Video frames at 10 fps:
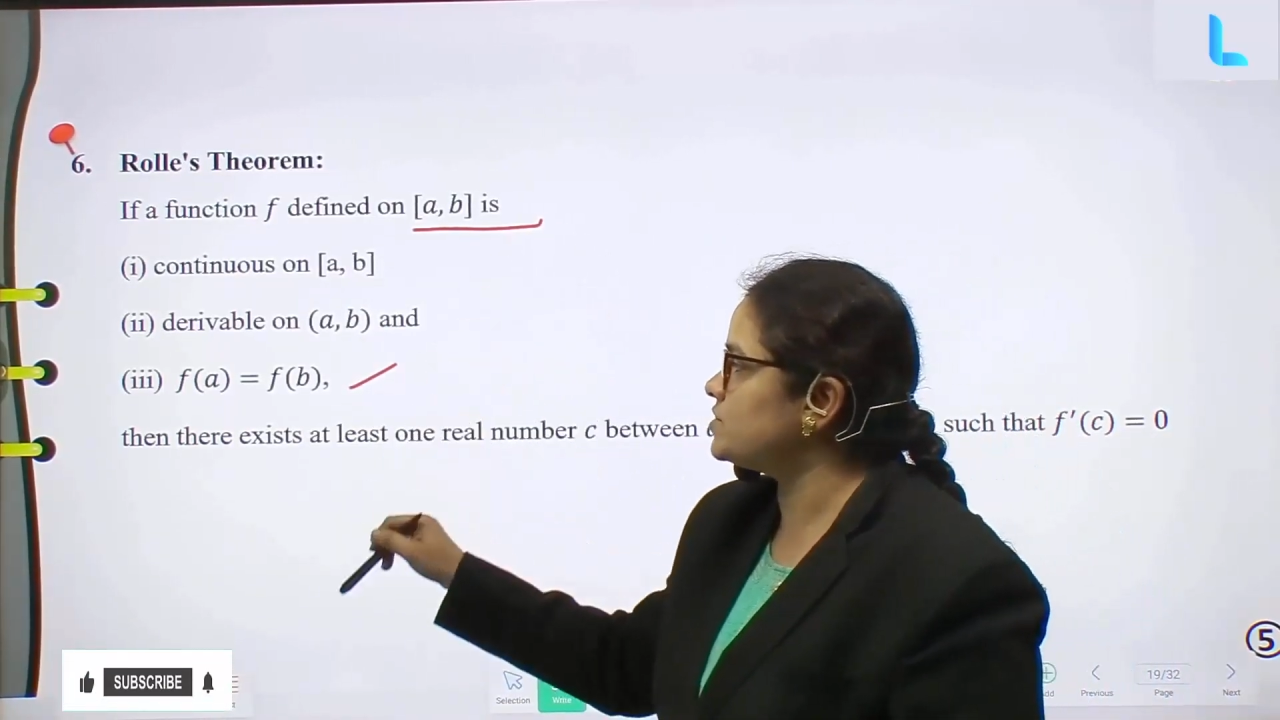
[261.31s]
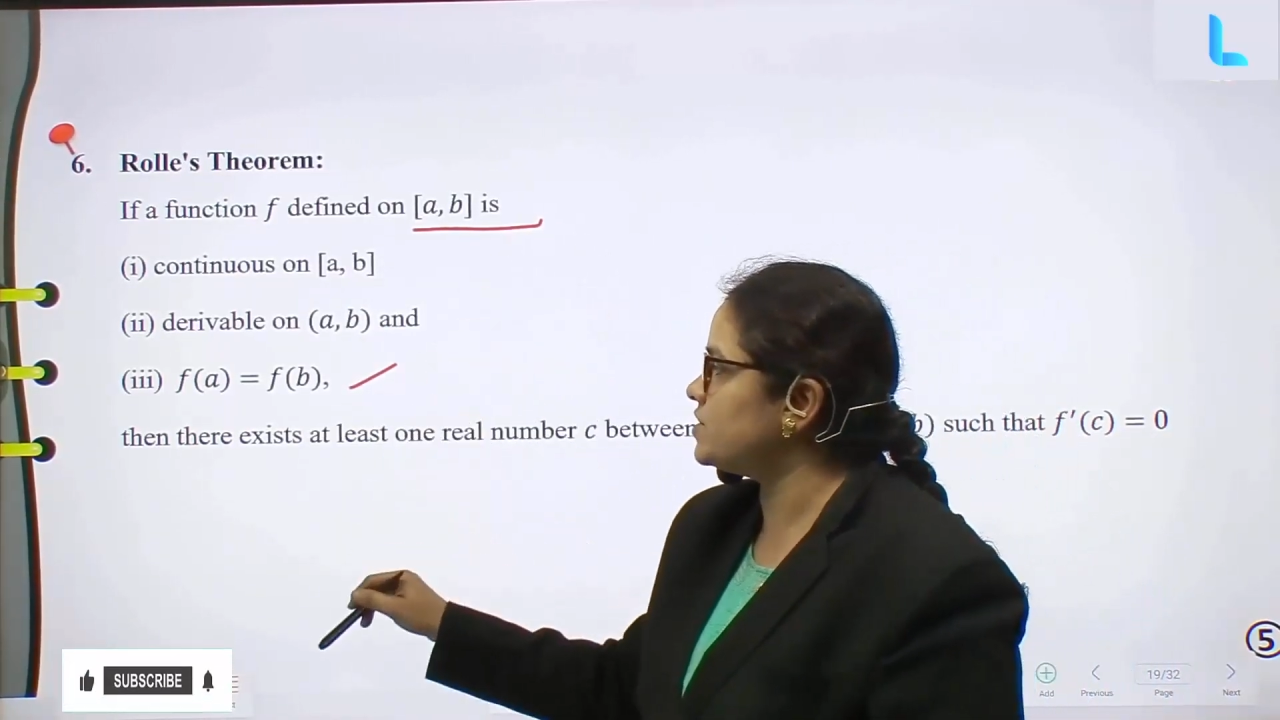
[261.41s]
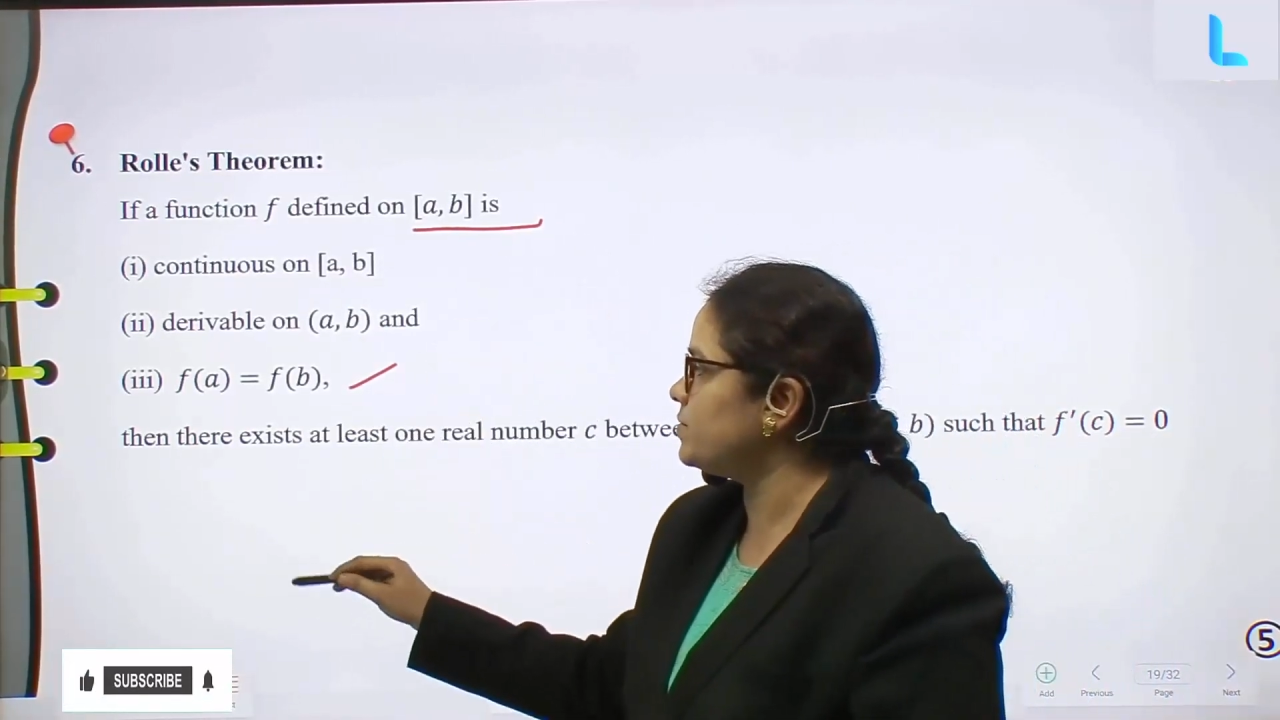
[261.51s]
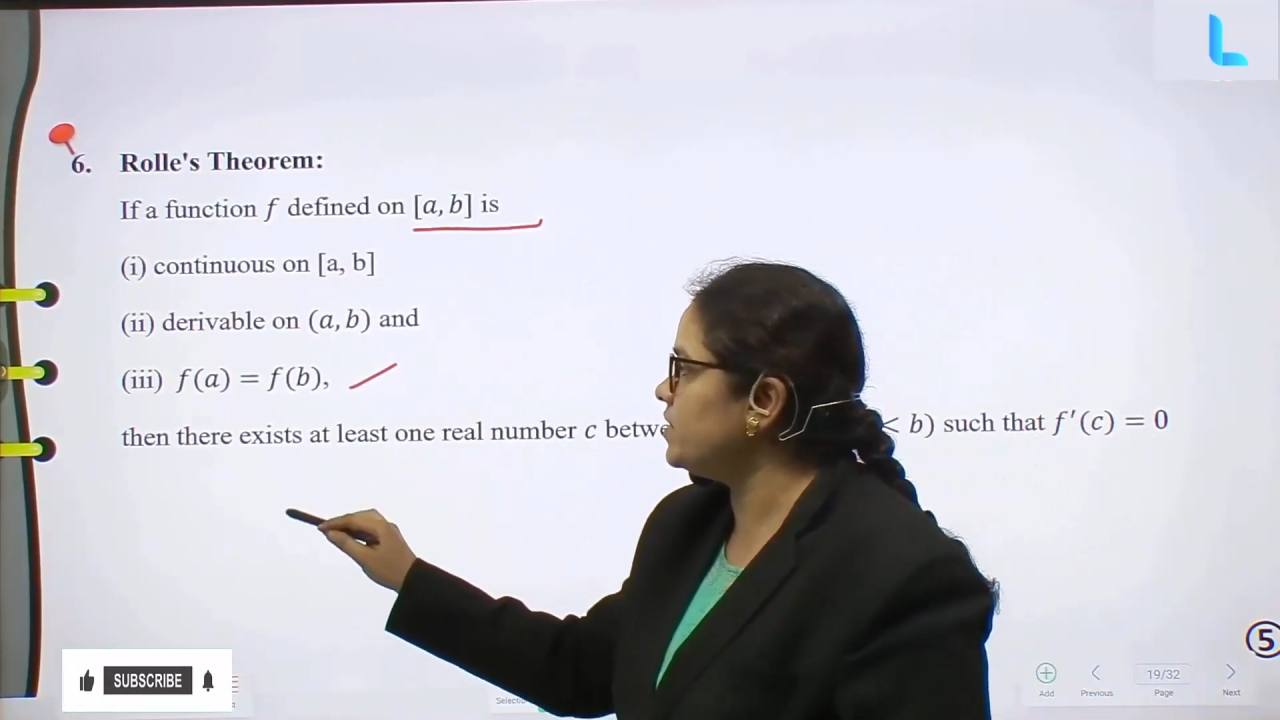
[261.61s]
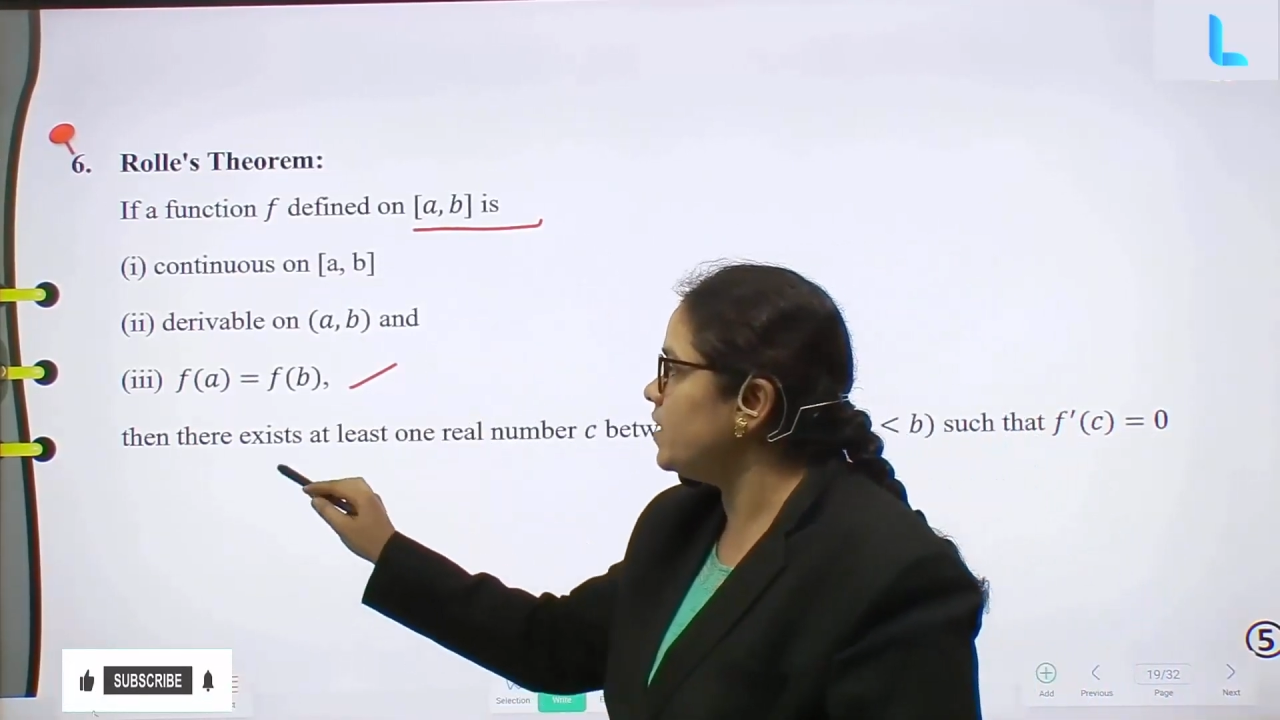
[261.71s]

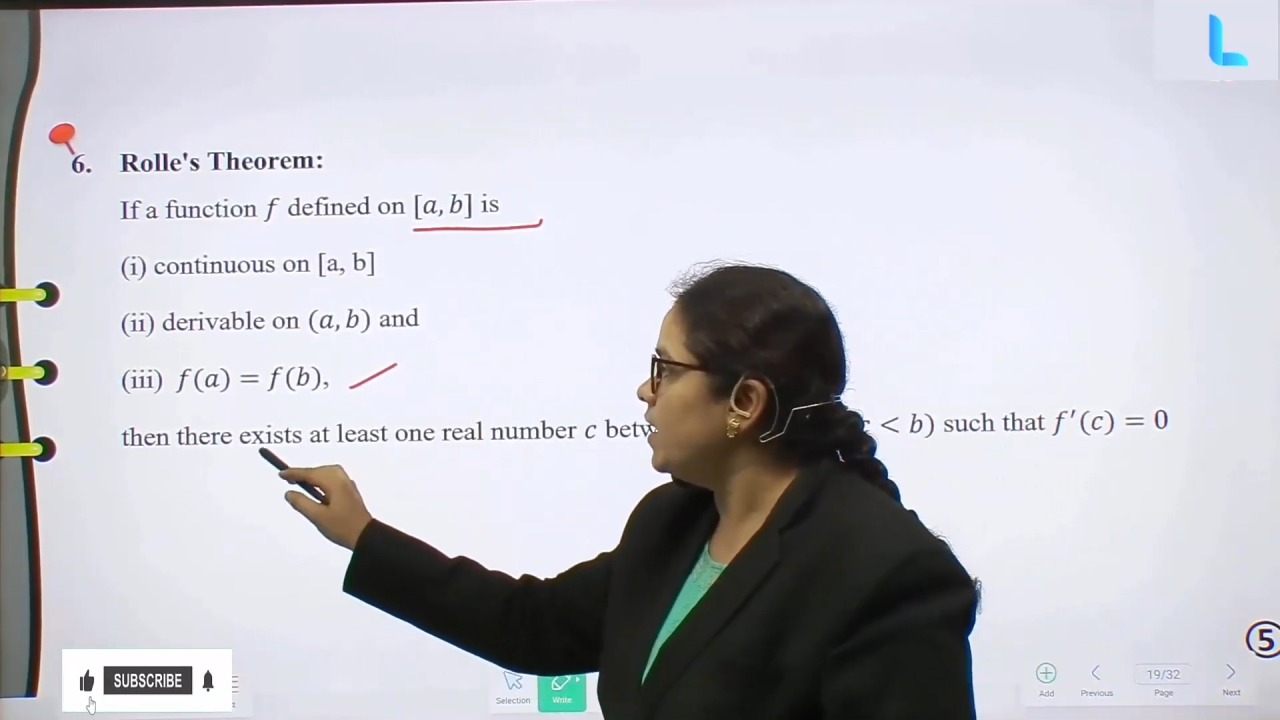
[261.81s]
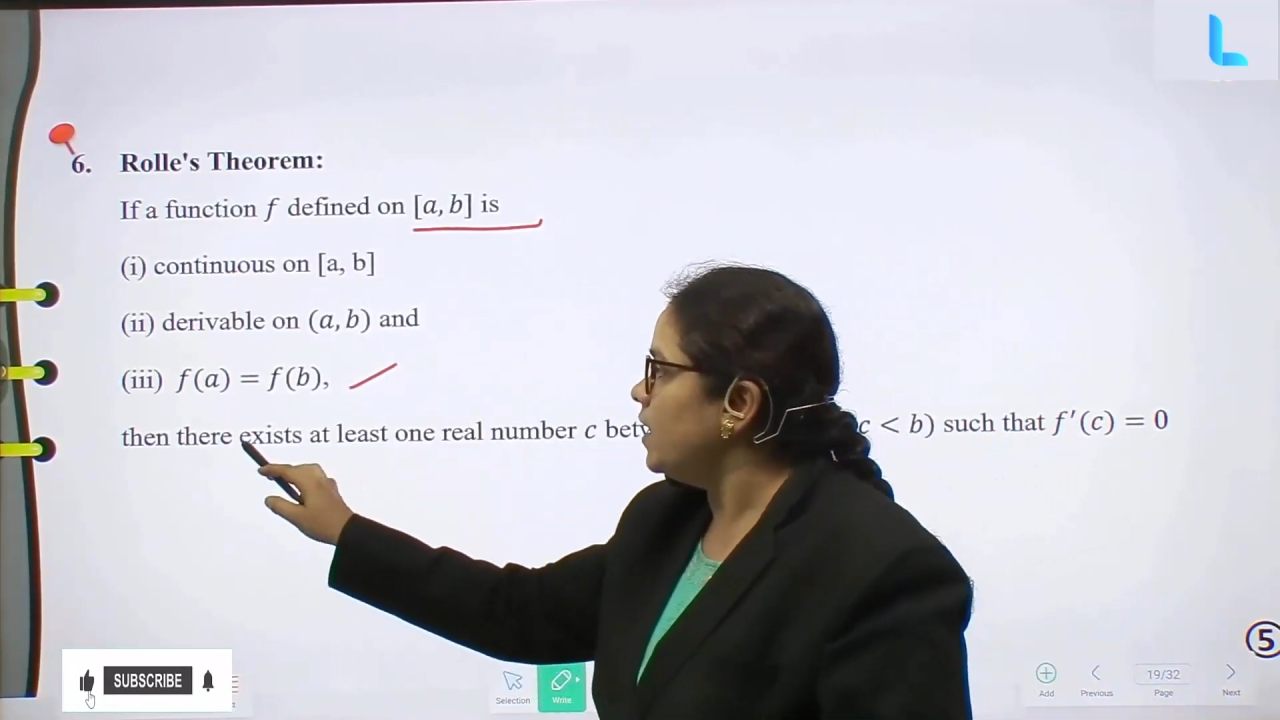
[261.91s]
statement.